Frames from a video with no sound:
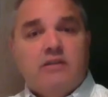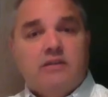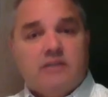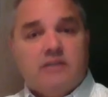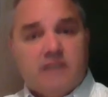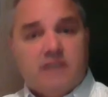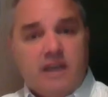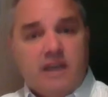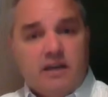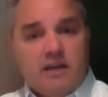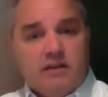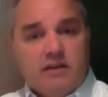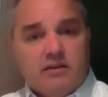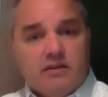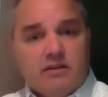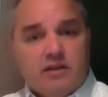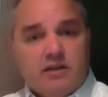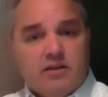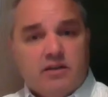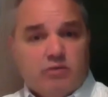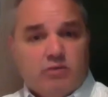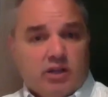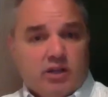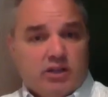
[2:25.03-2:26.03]
sales
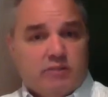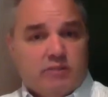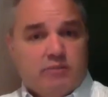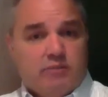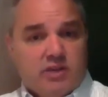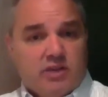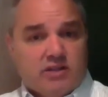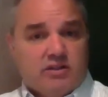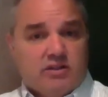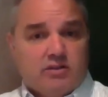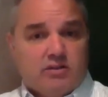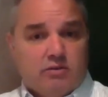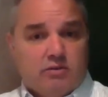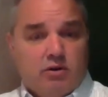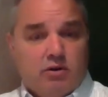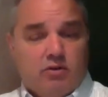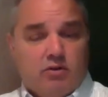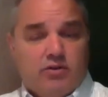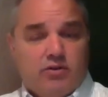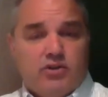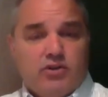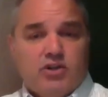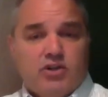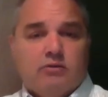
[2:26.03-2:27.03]
as well as business growth
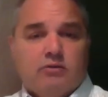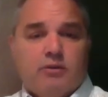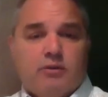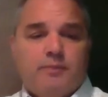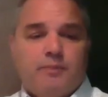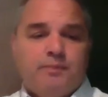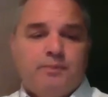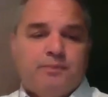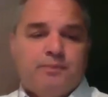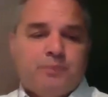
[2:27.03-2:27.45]
in general.